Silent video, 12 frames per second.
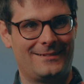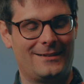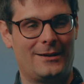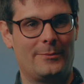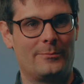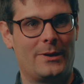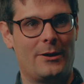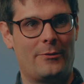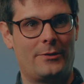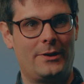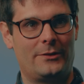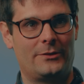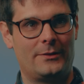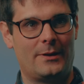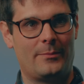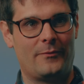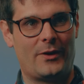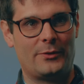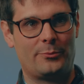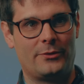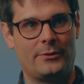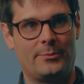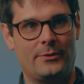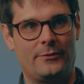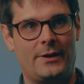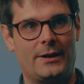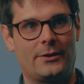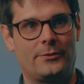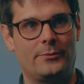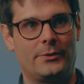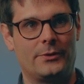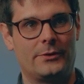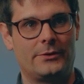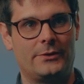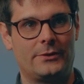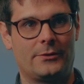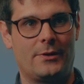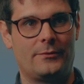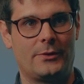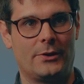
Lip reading: I'm Gareth Dixon, I'm Vice Principal Finance and Resources at Craven